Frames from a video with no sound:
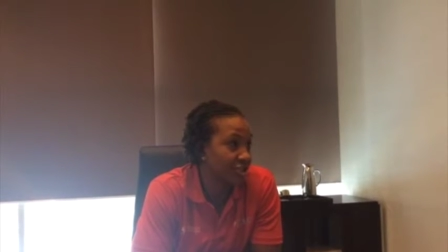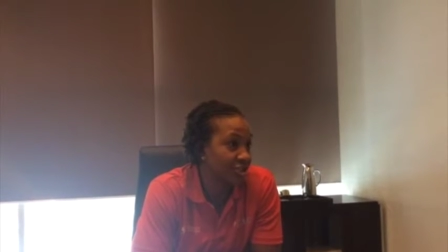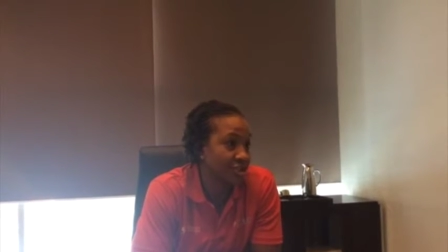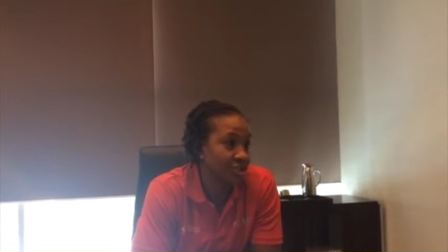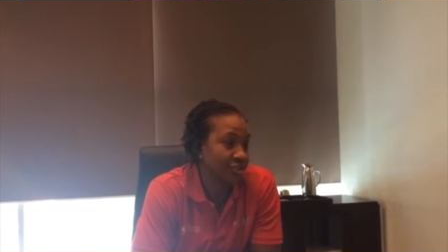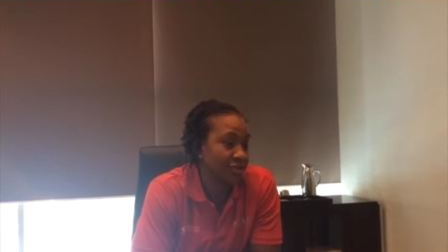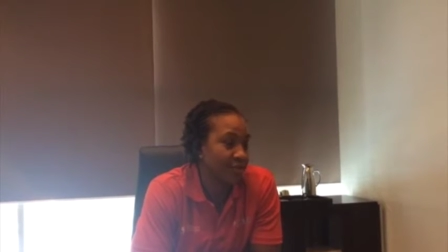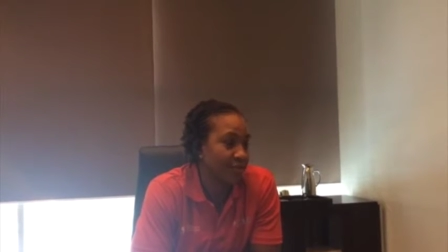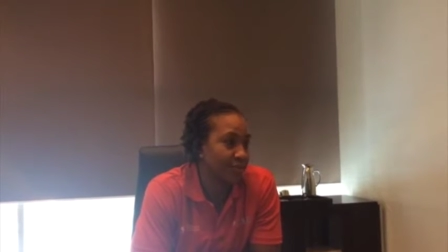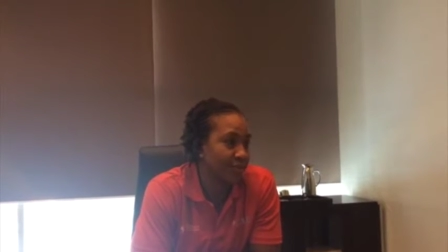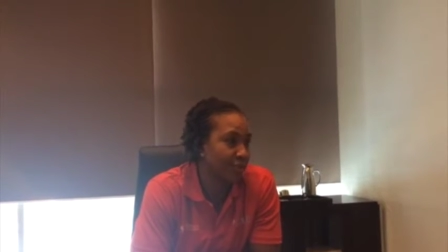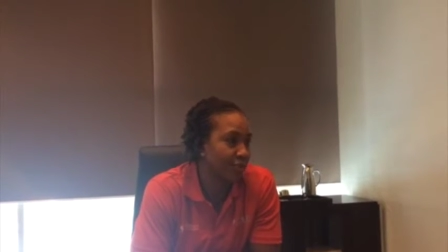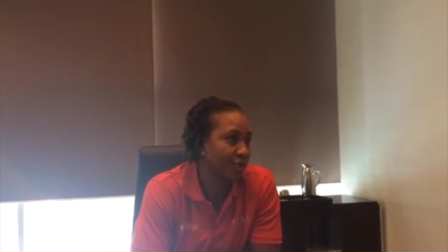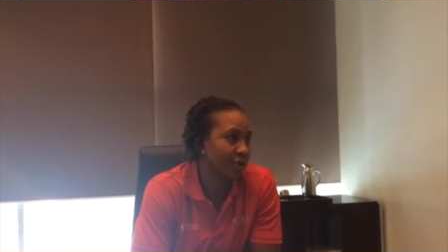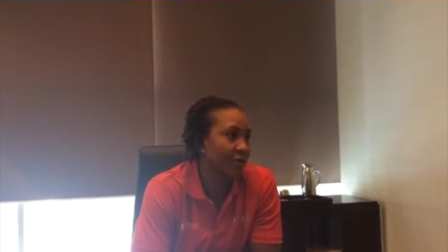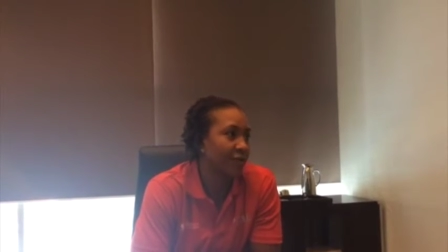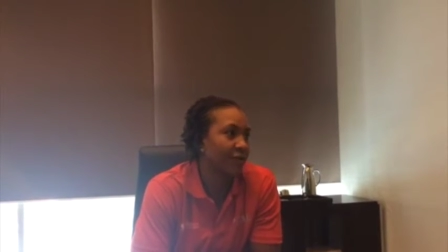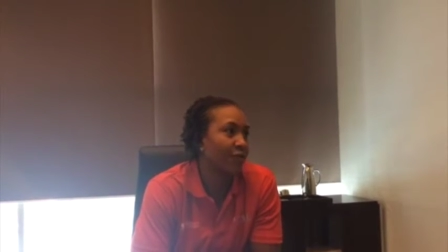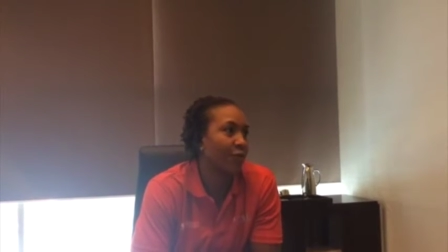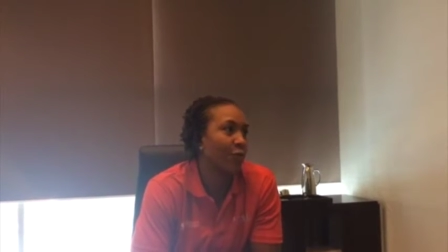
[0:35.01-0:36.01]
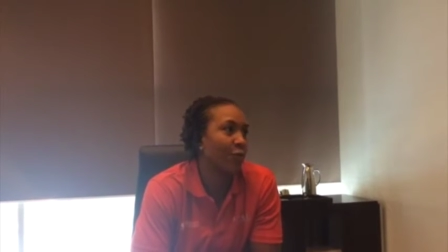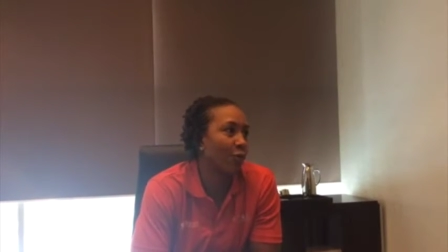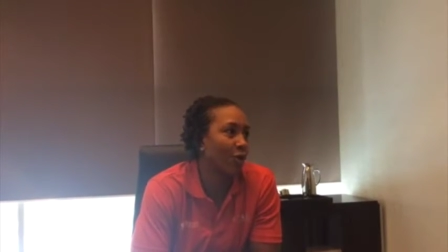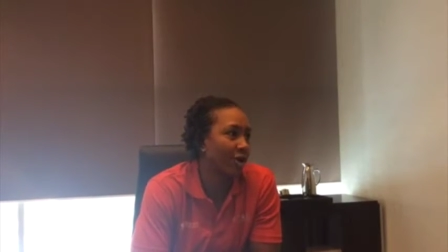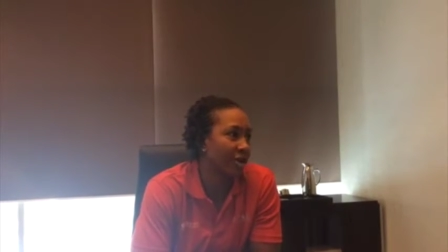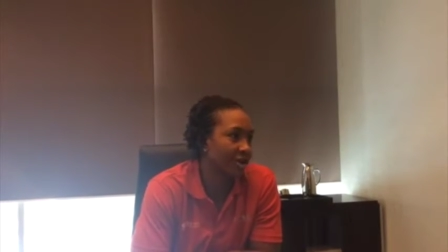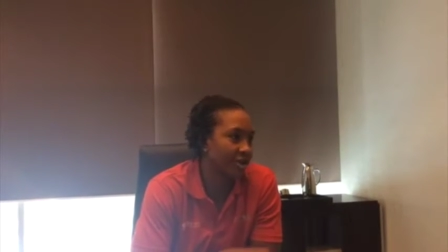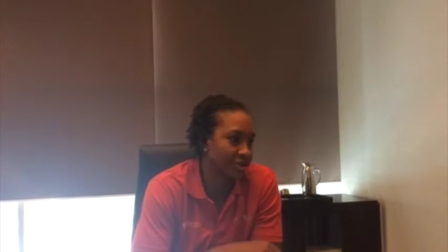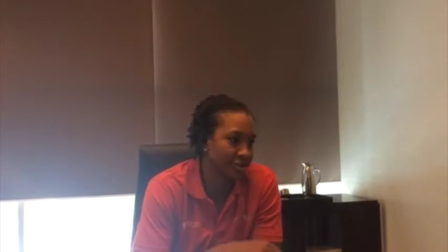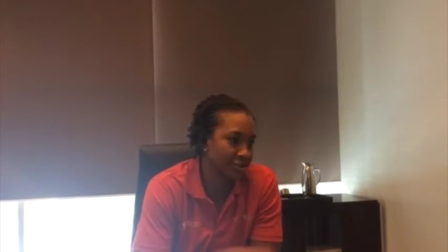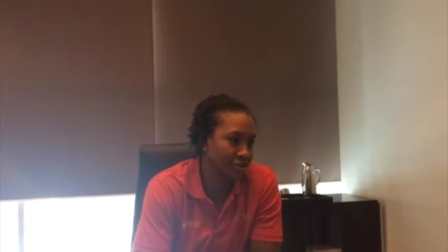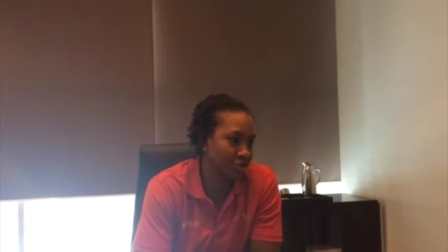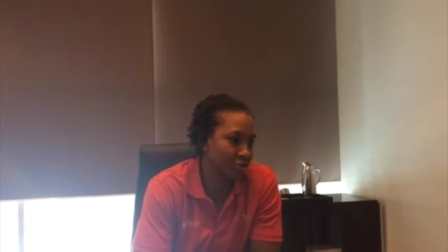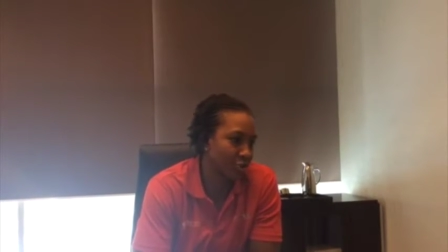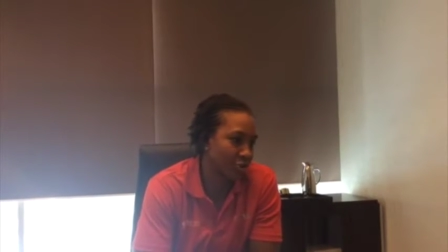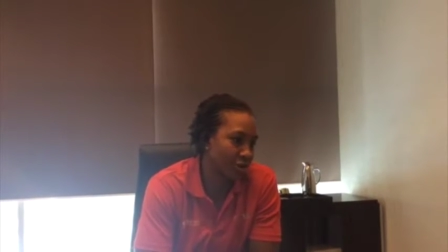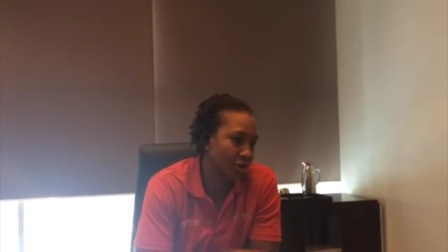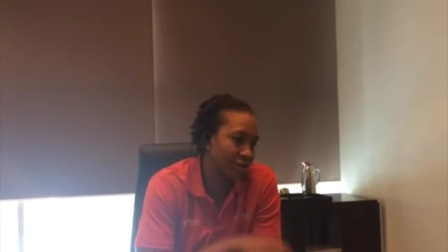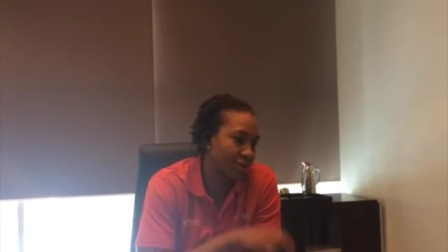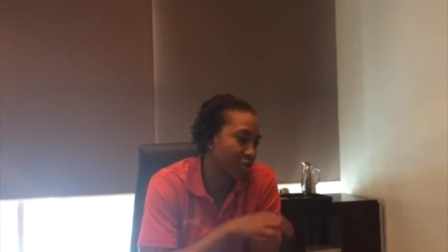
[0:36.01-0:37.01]
just the beauty of wanting to
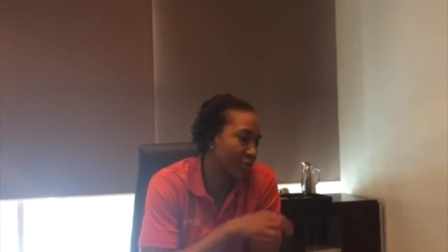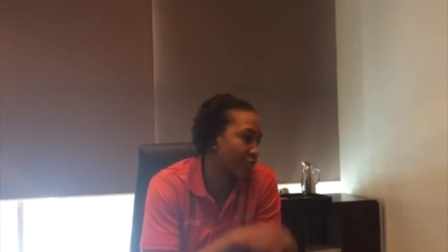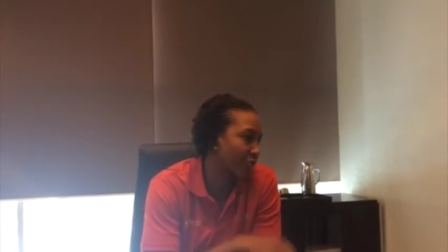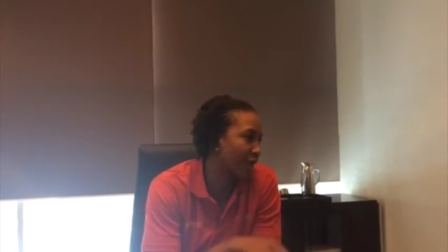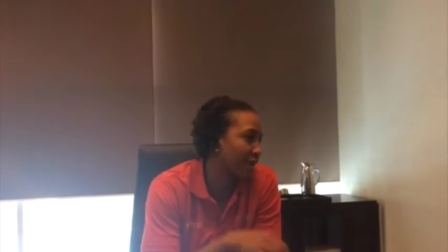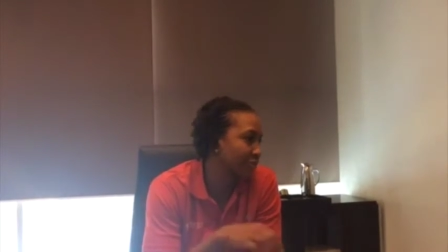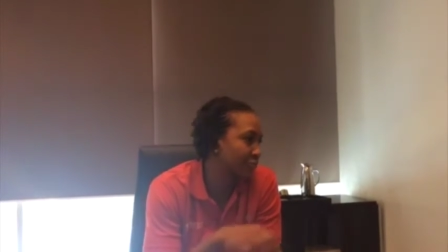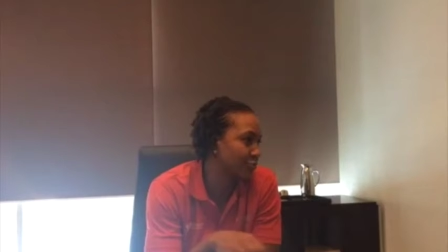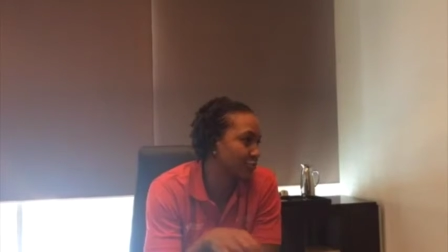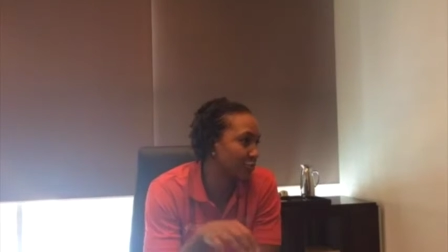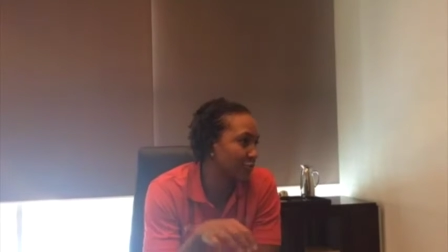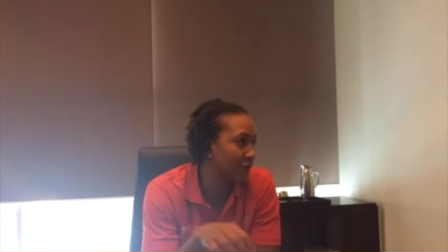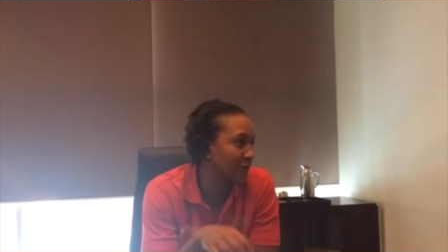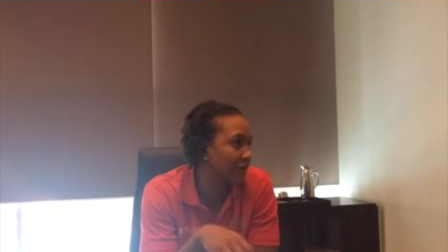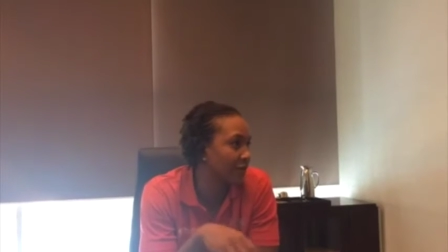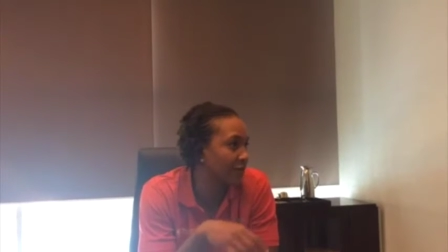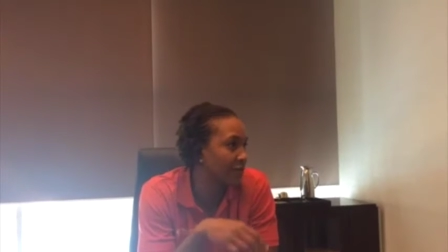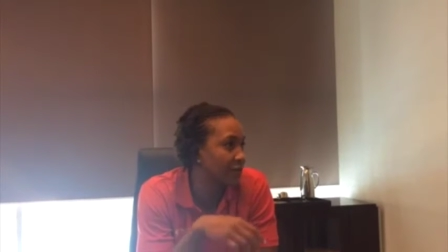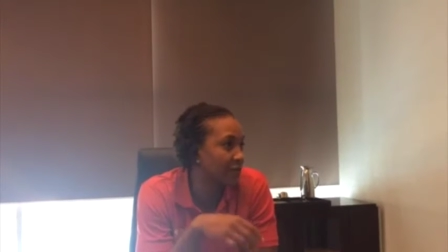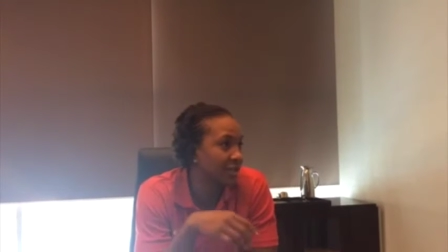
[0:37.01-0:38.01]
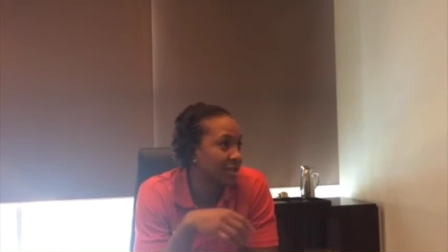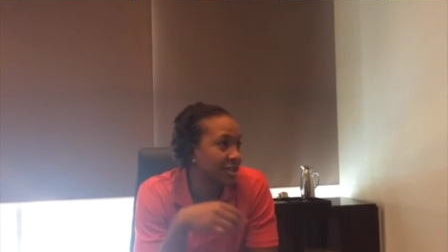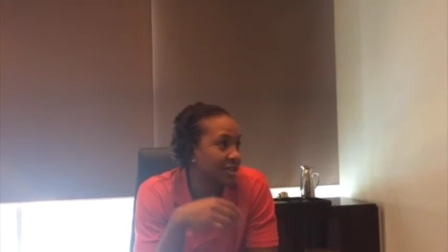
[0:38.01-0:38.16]
start at the grassroots level